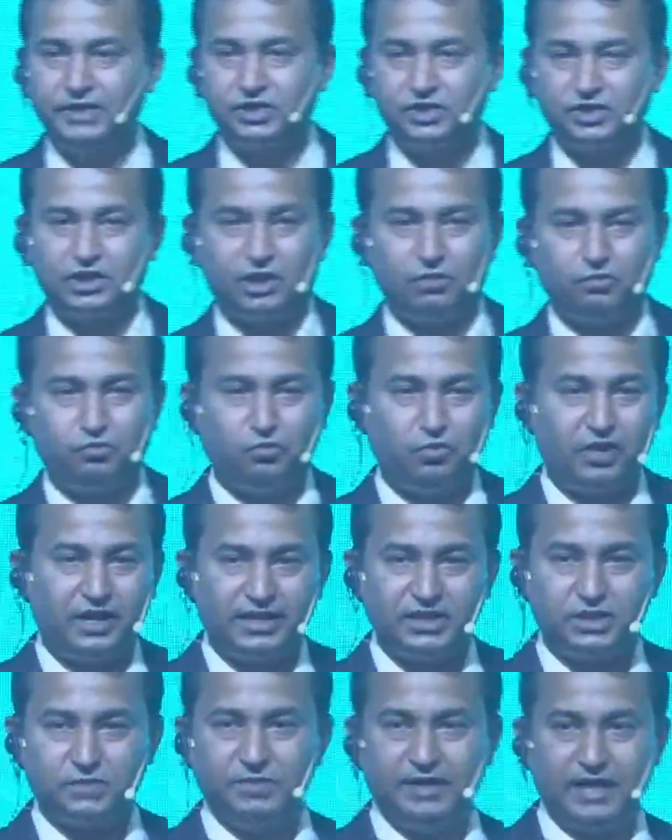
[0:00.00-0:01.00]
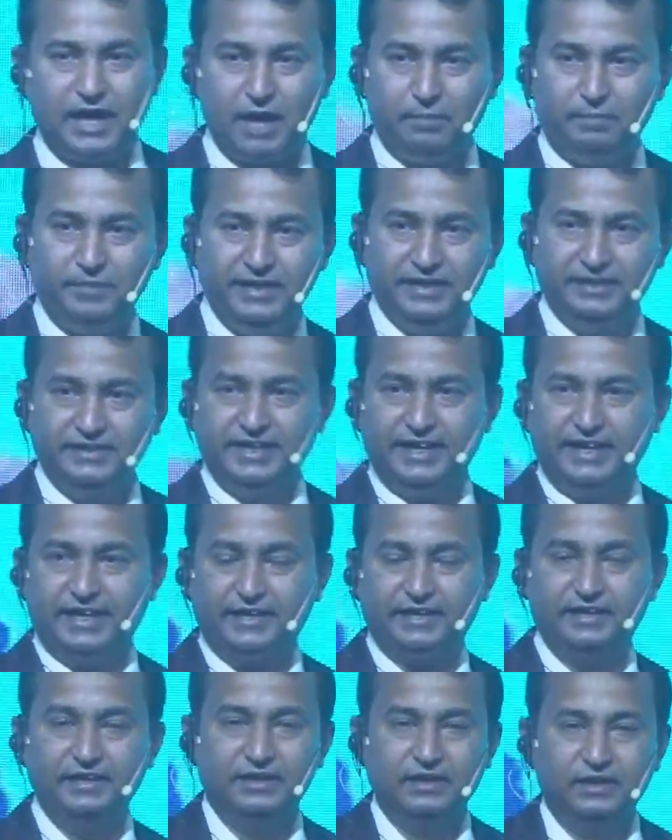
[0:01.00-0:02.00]
a very rosy picture of what has been
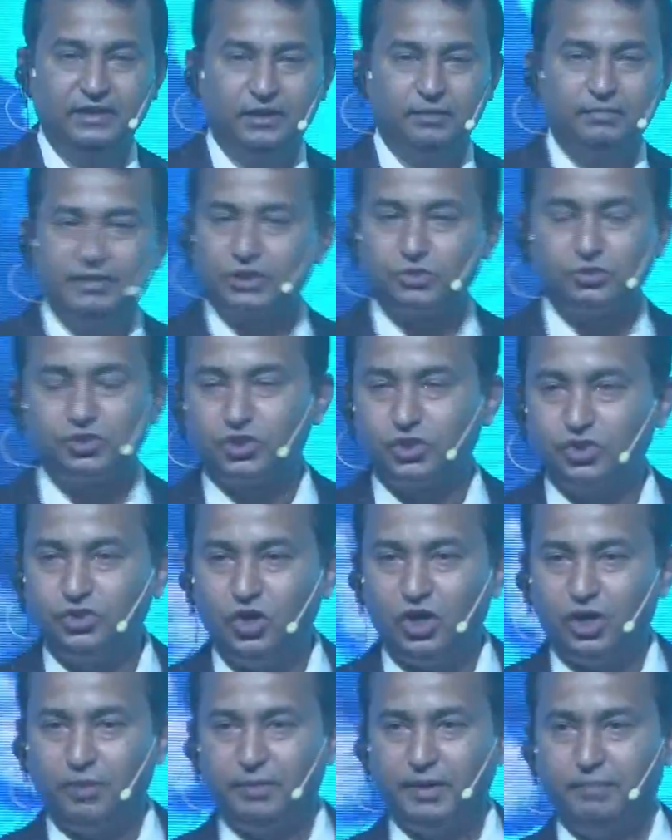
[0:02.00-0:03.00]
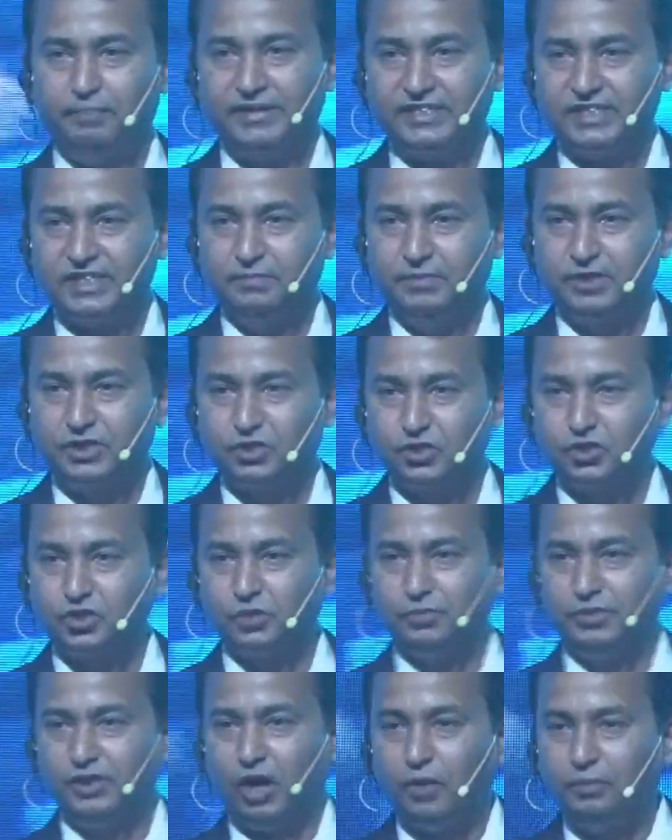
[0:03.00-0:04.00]
happening there, because we should not be a
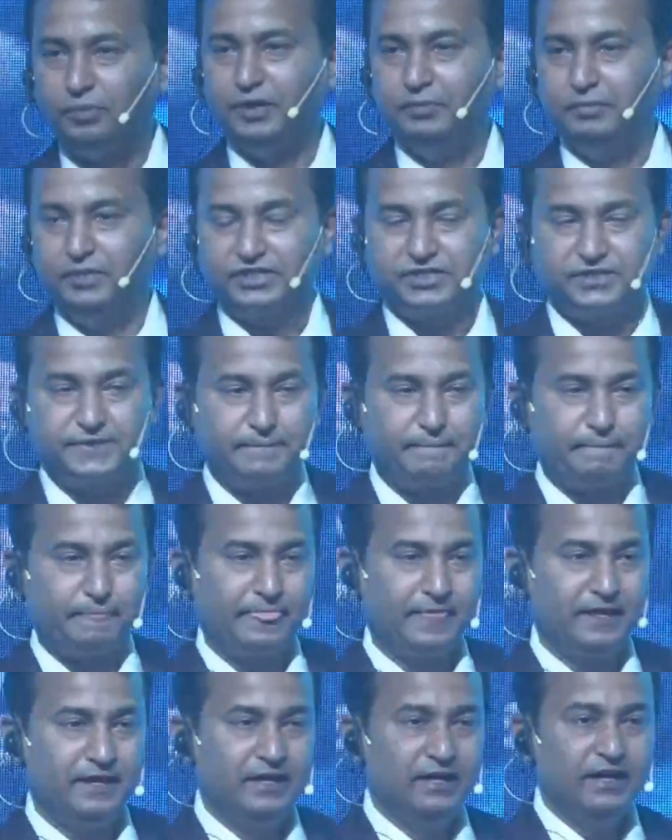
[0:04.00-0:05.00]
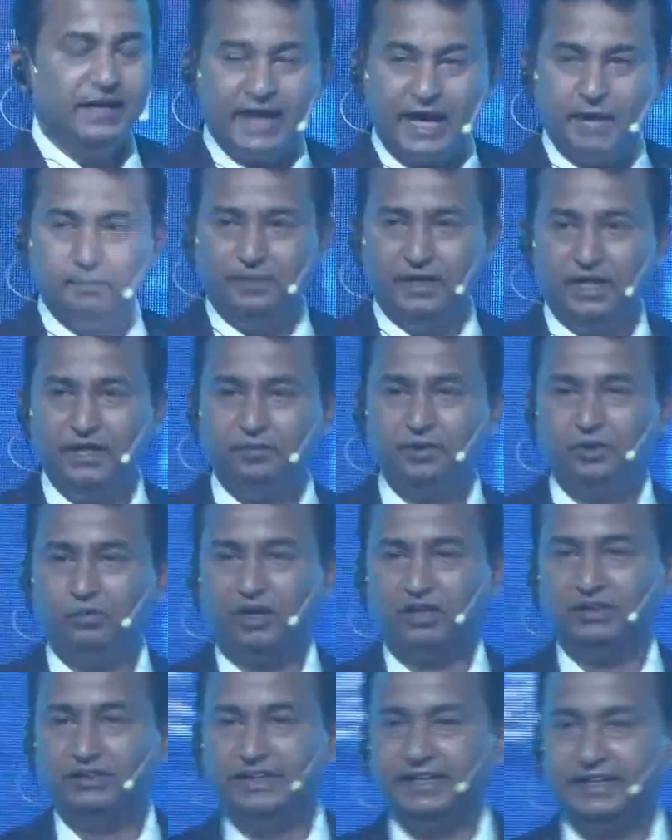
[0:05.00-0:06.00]
pessimist, we should be optimist.
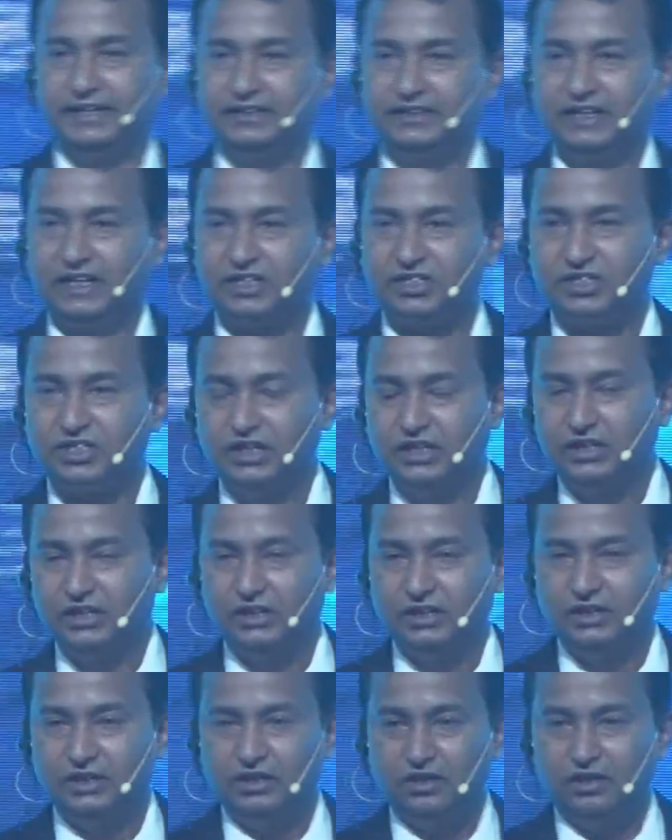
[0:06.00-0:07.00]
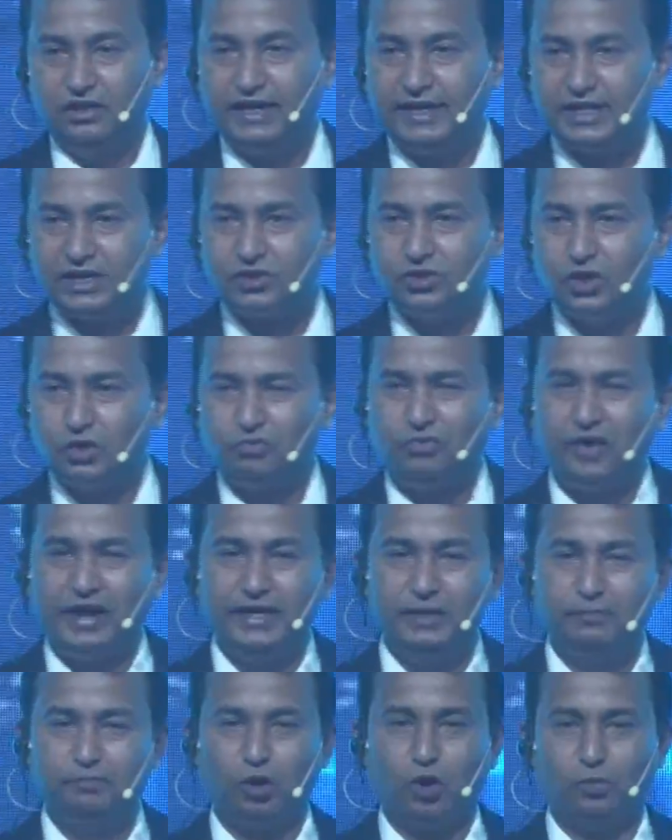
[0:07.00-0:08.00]
And I believe in one thing that
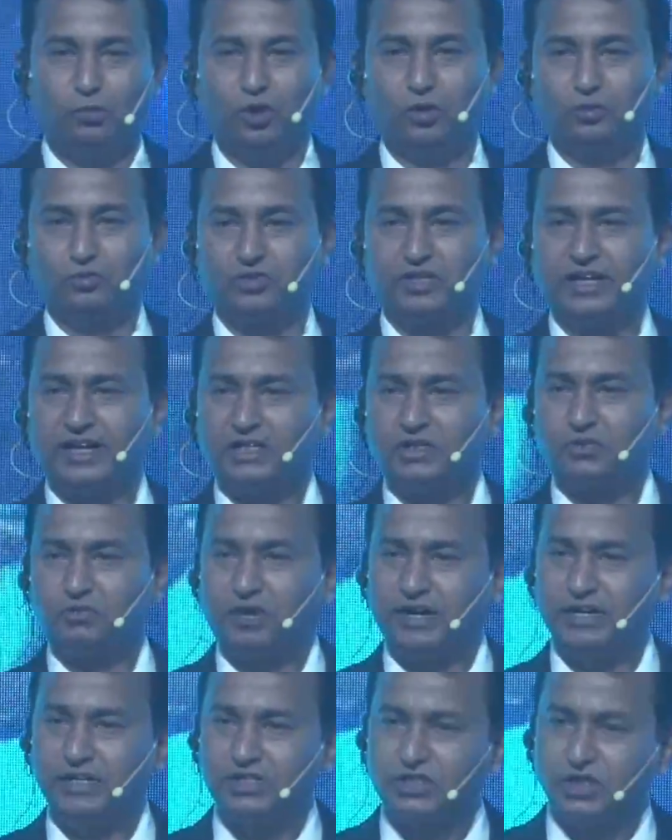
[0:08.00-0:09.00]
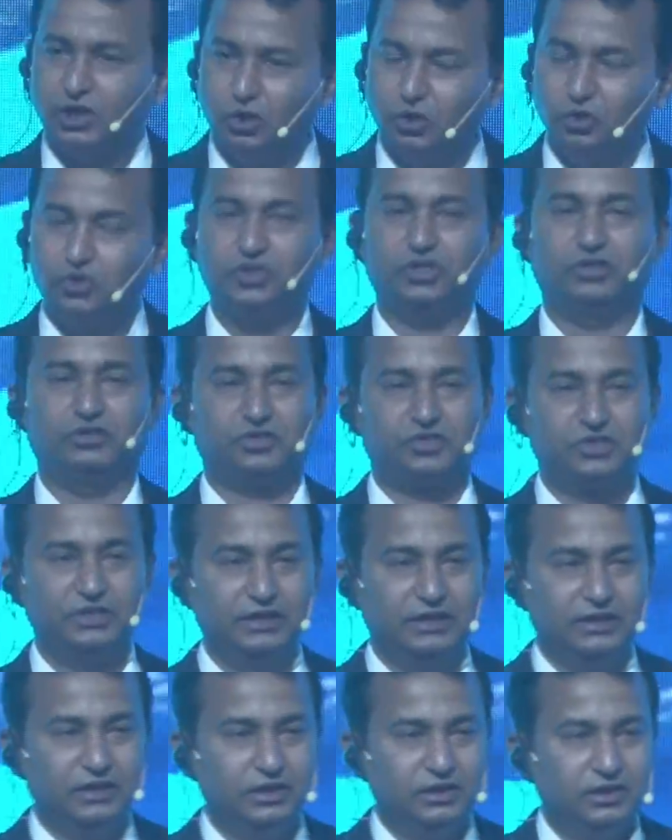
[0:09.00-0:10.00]
let us not find problems, let us find
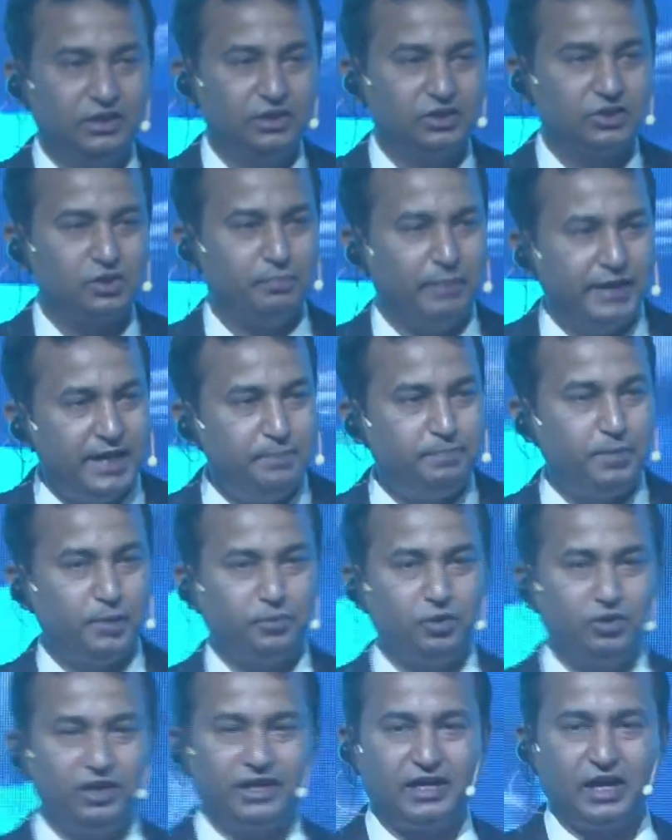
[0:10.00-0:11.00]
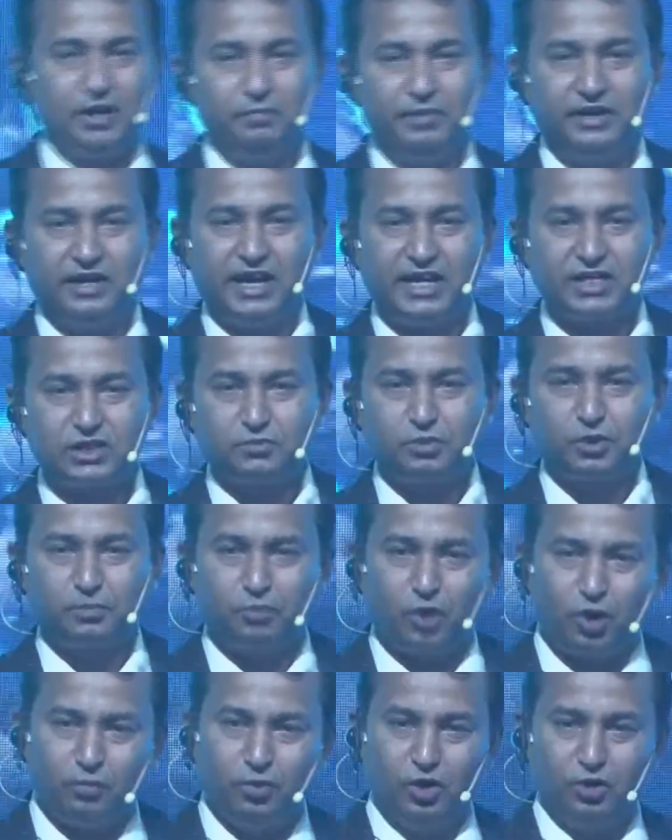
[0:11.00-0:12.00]
solutions. So many people will
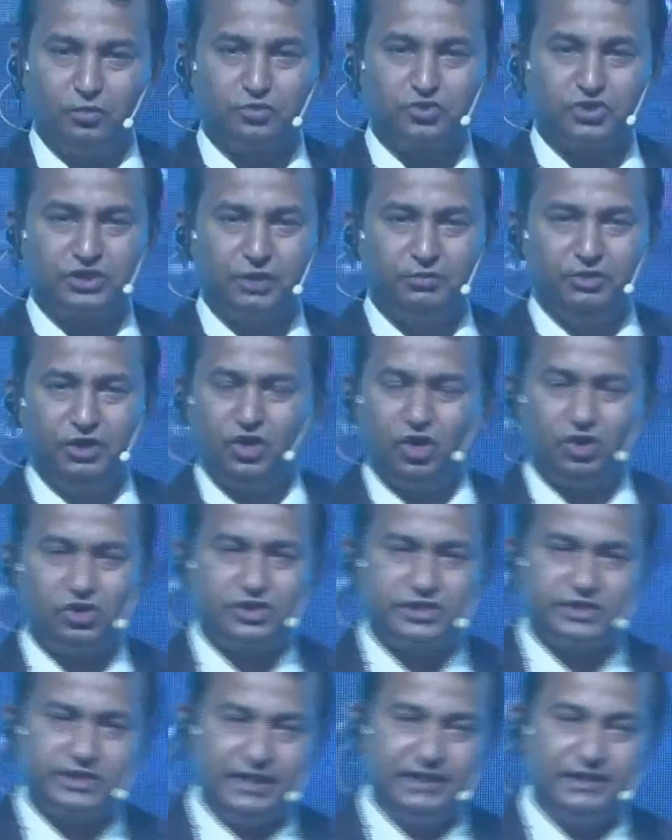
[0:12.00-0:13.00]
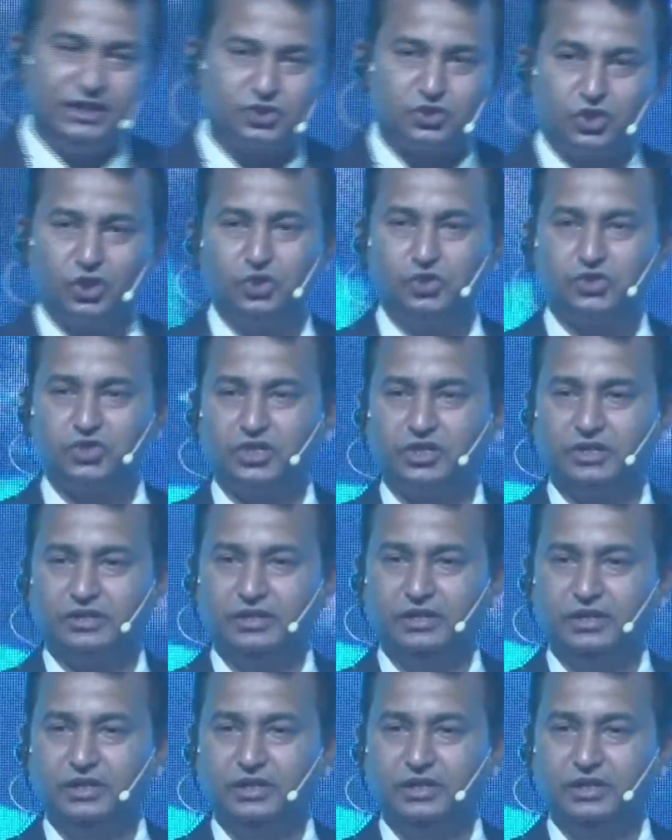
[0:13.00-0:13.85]
come and ask for problems, they will not tell the